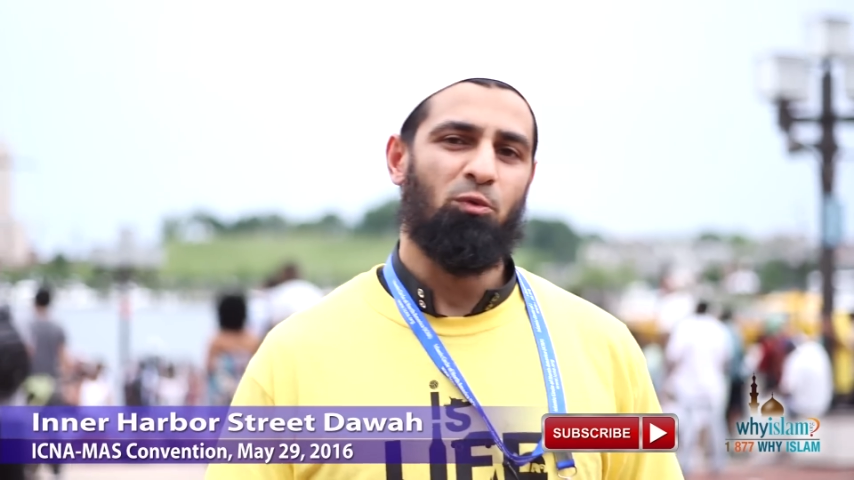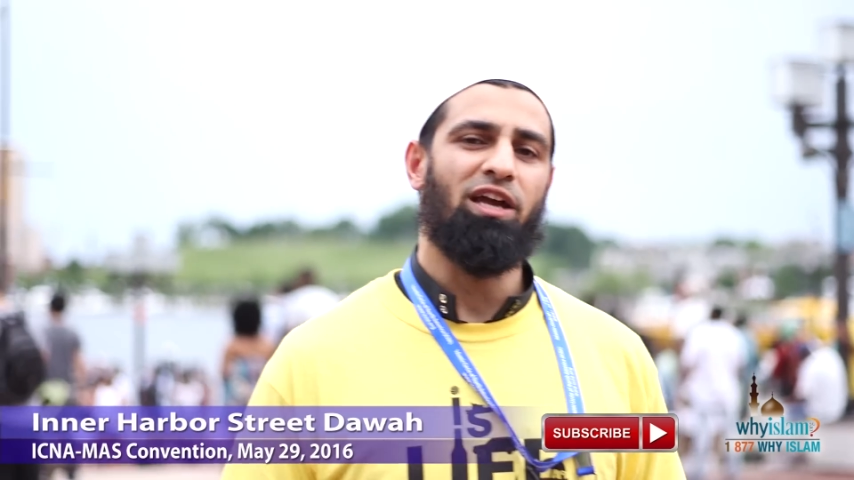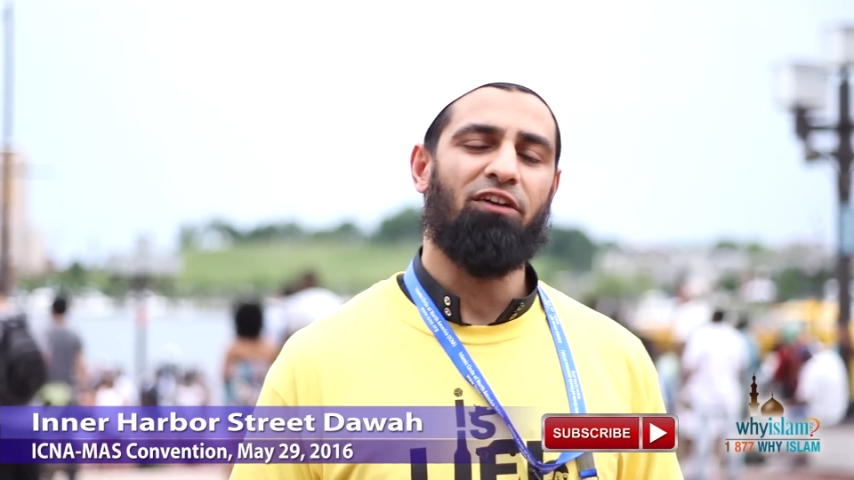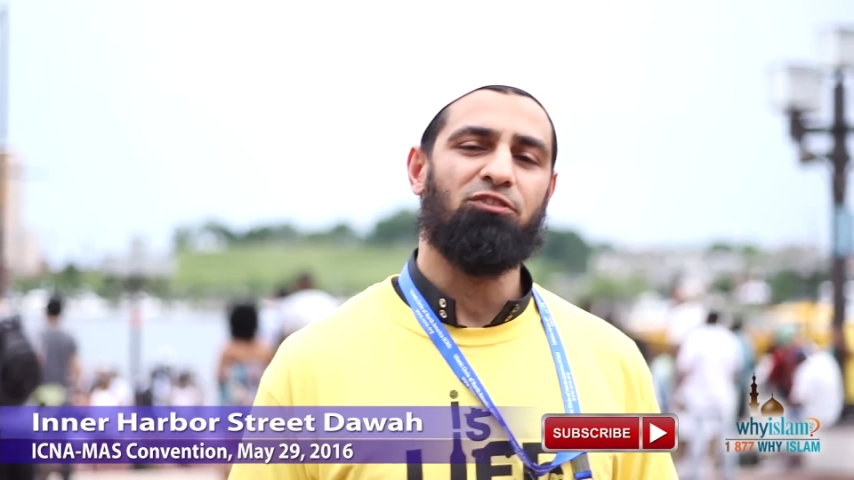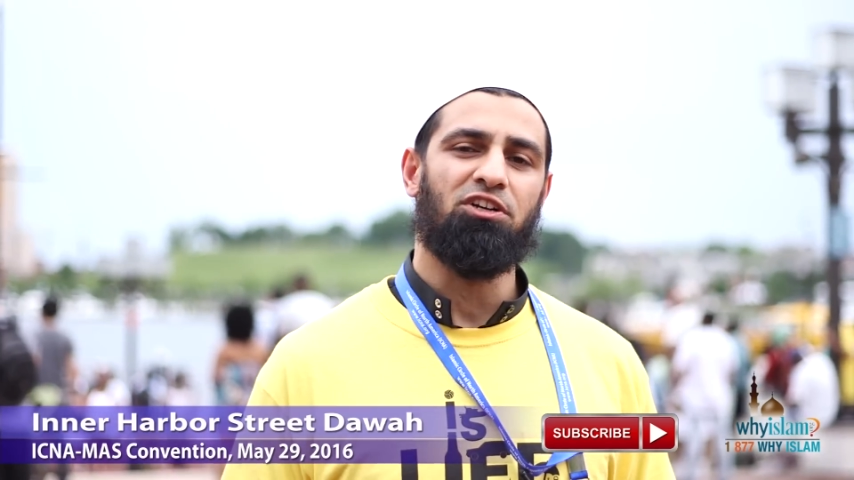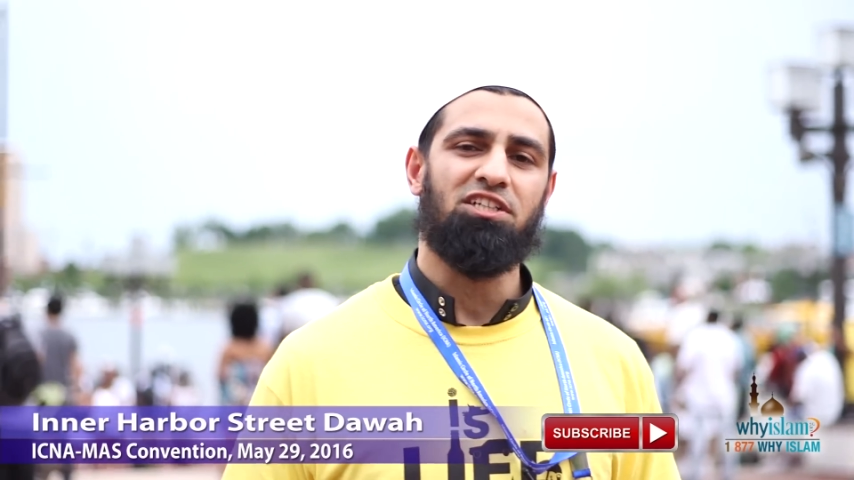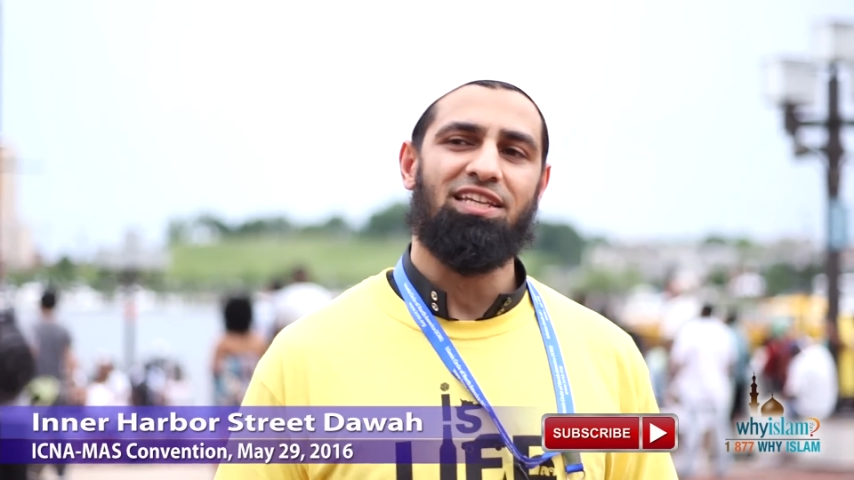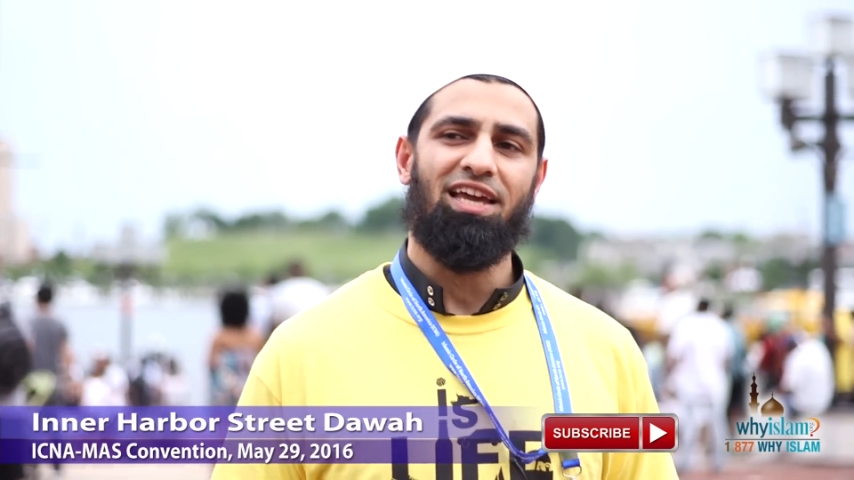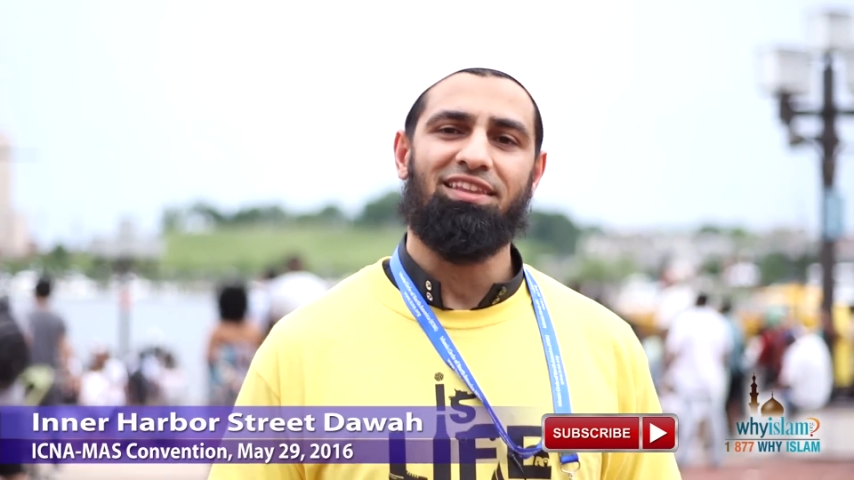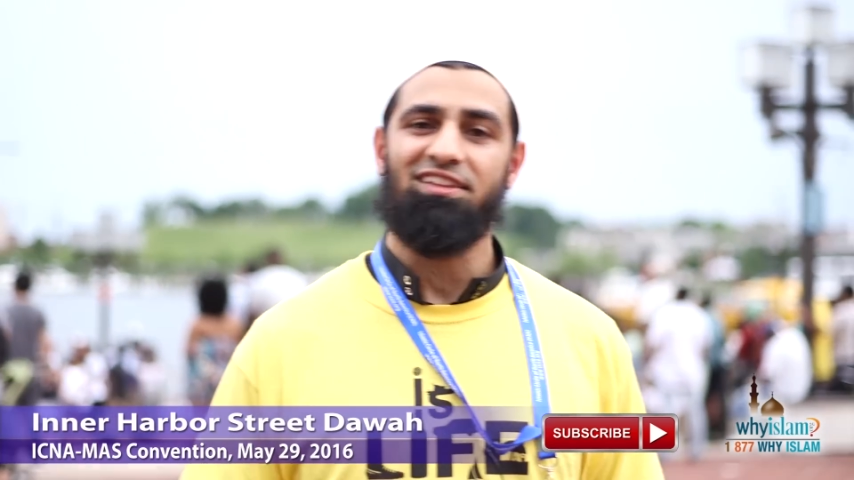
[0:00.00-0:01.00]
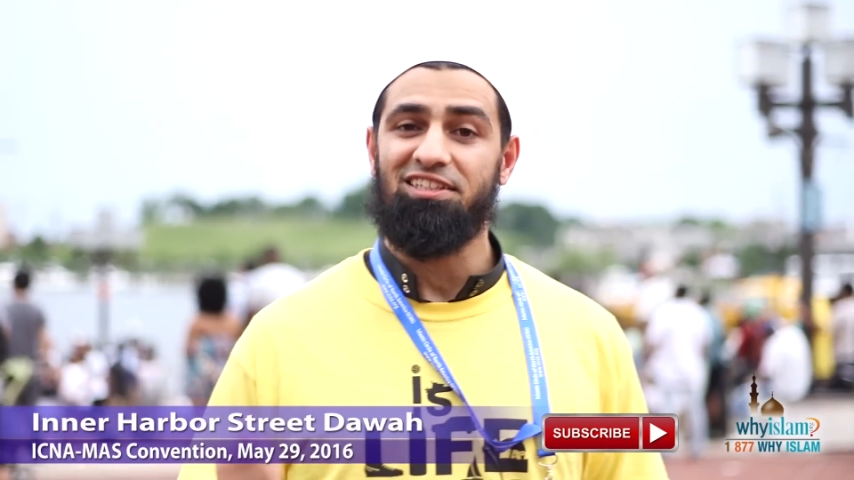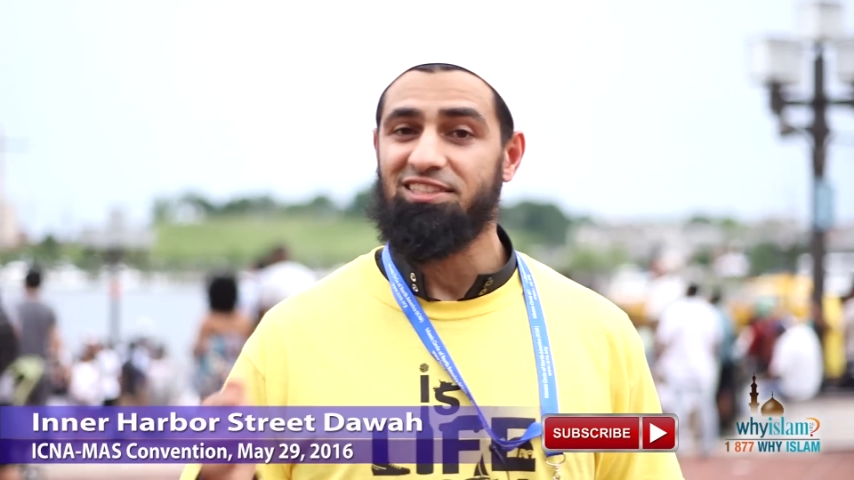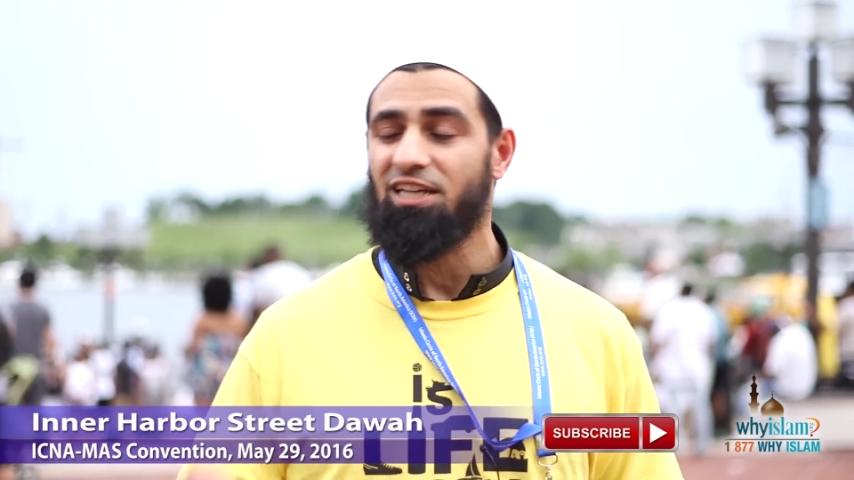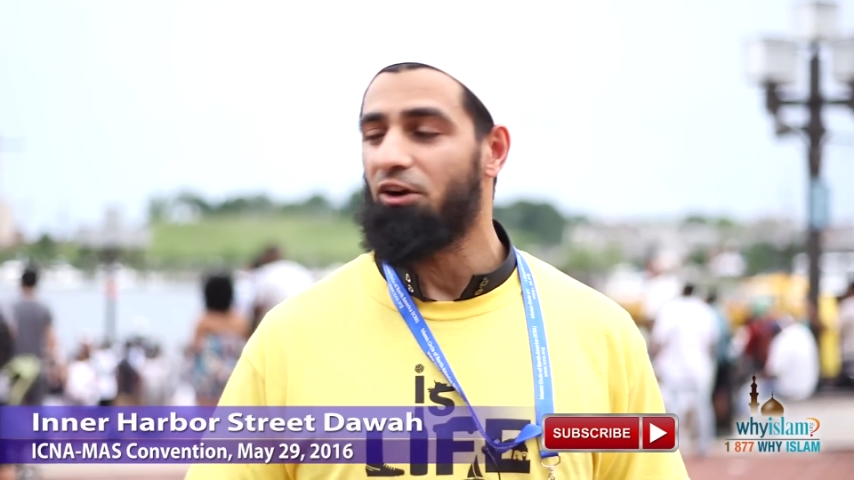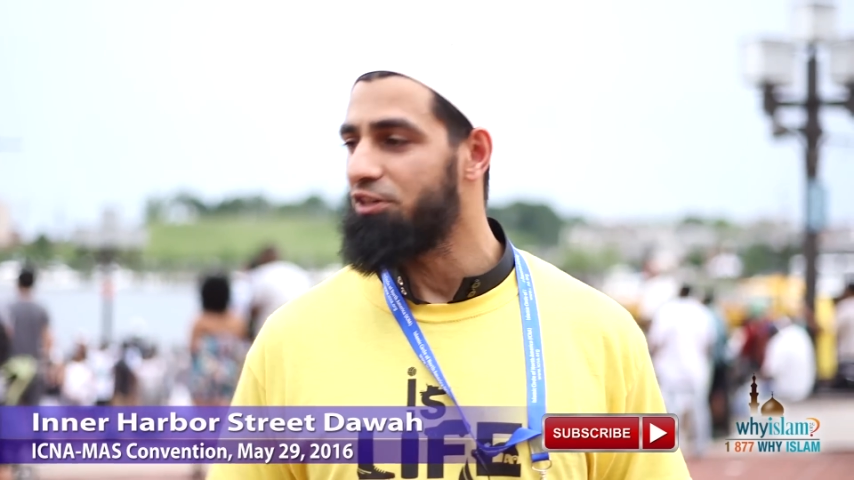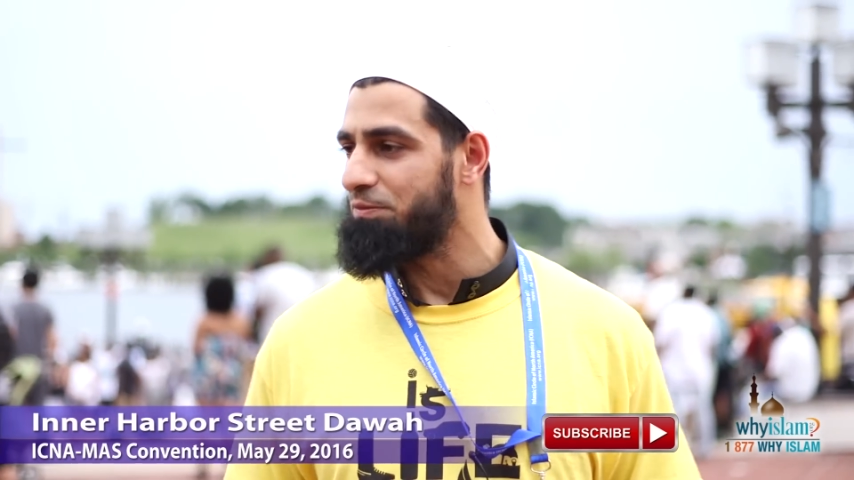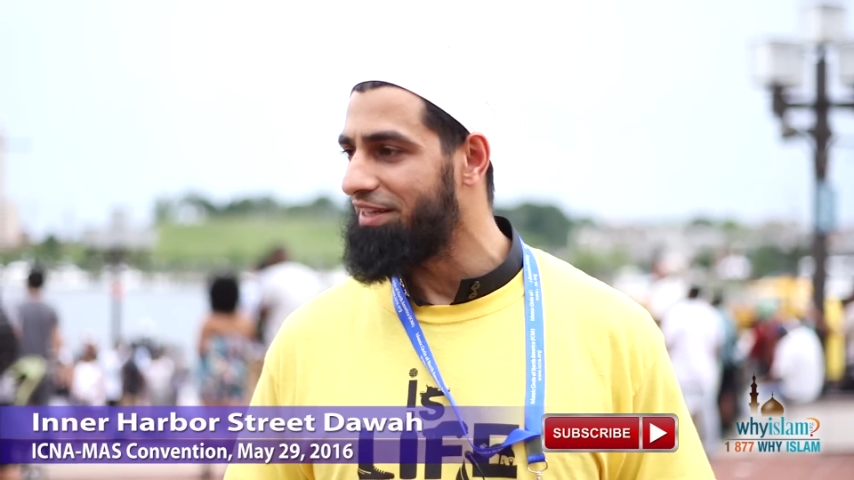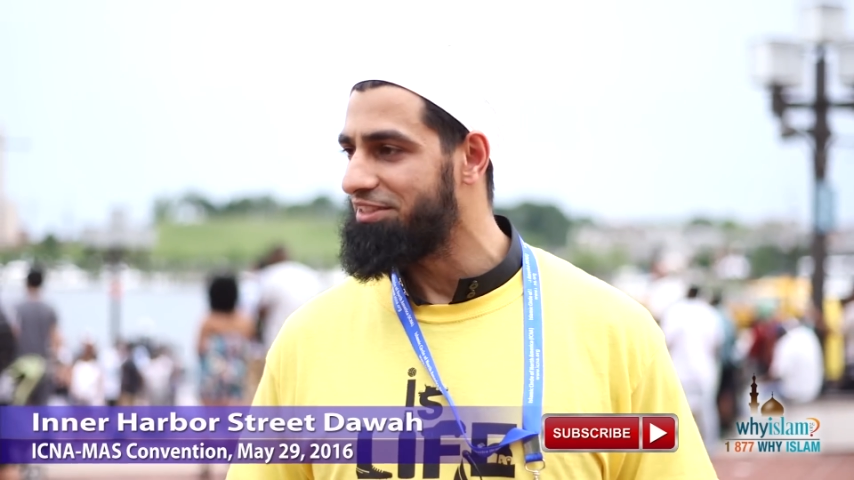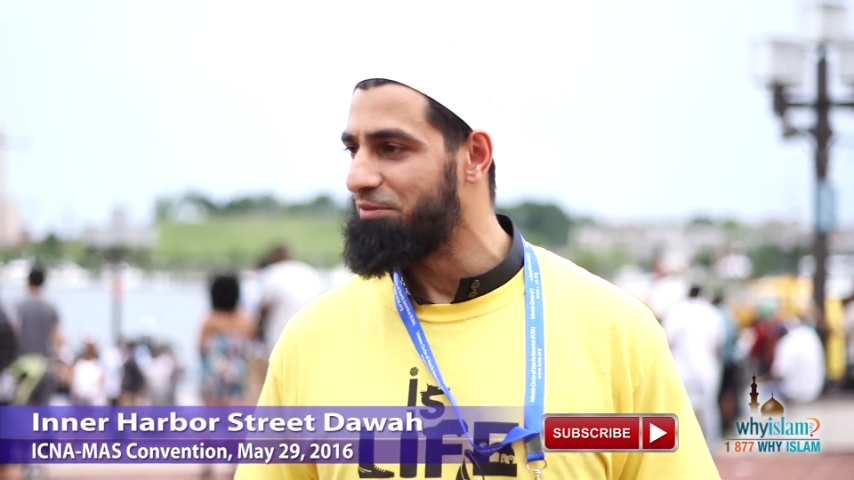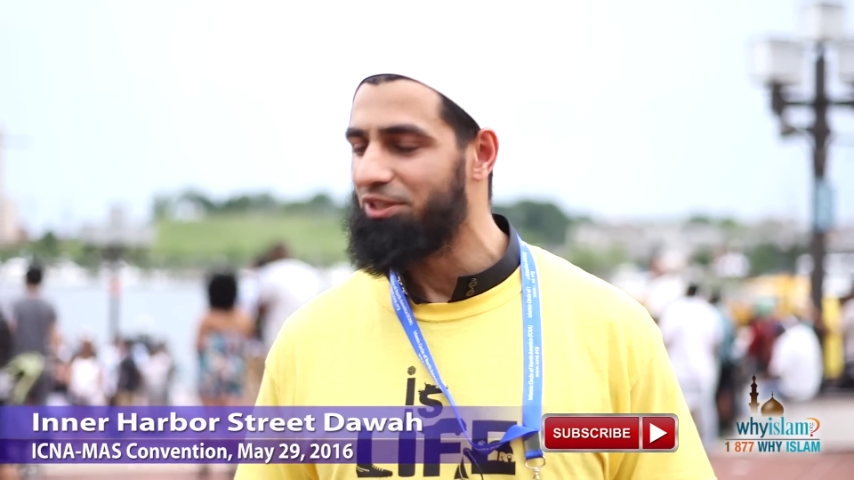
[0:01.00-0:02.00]
we have to understand that this is our
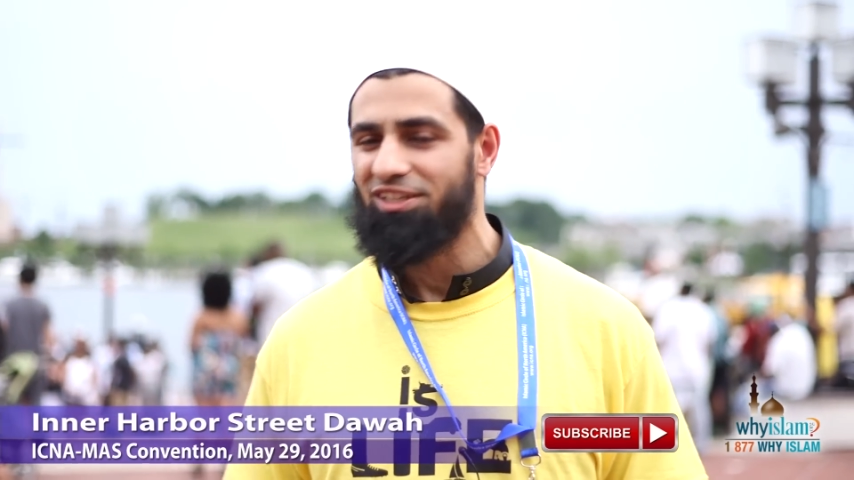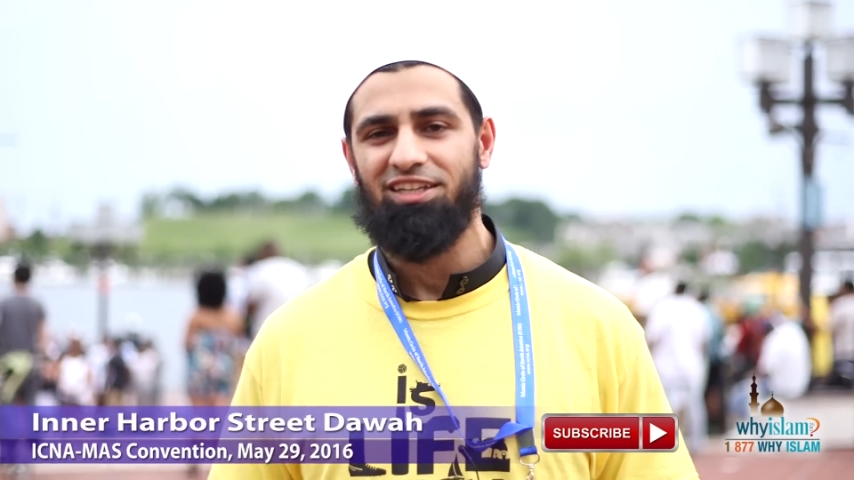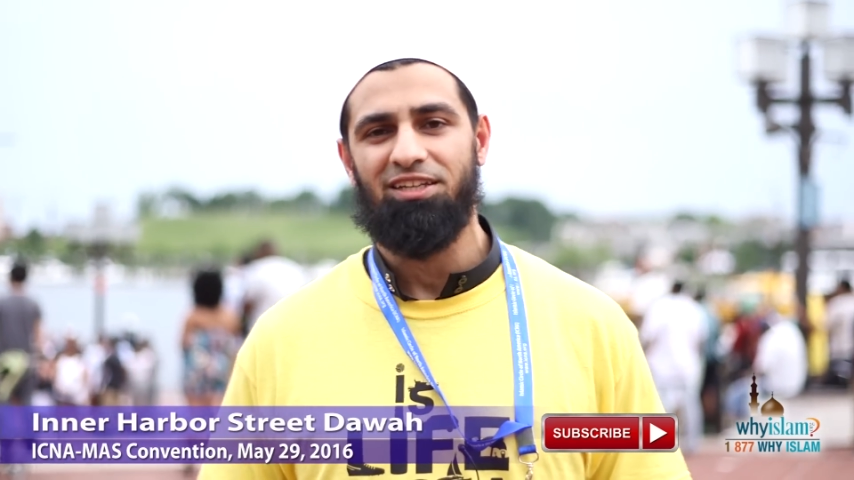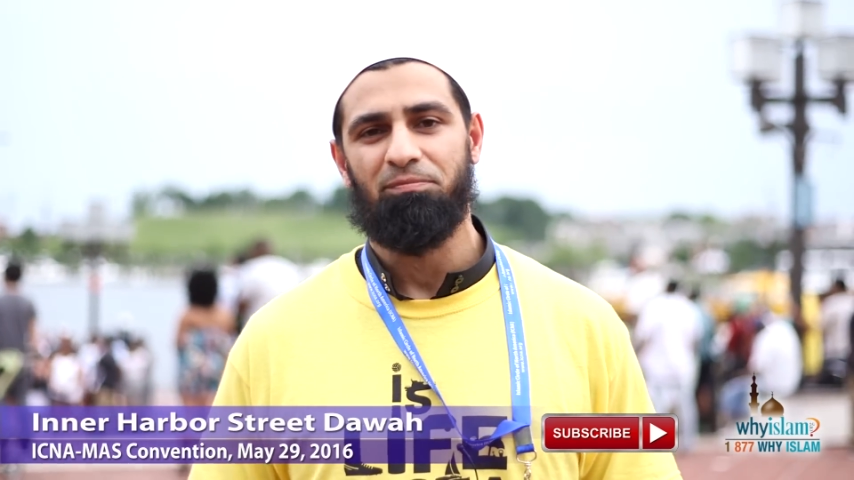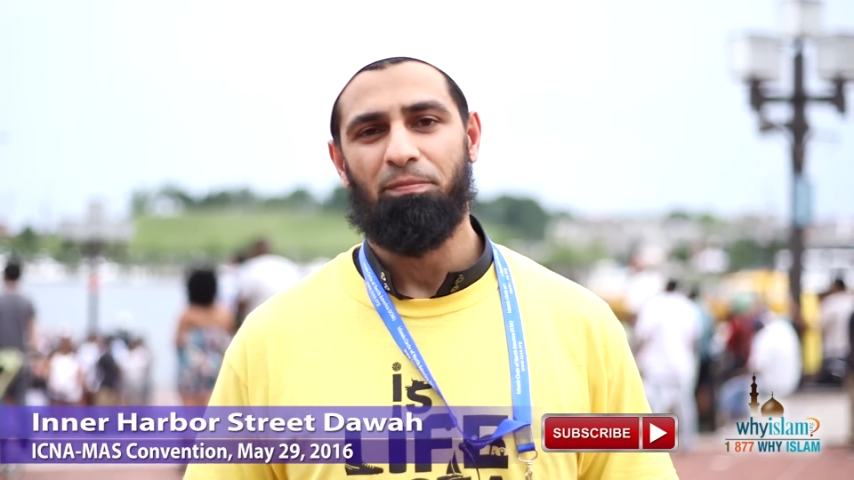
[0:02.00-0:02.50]
responsibility.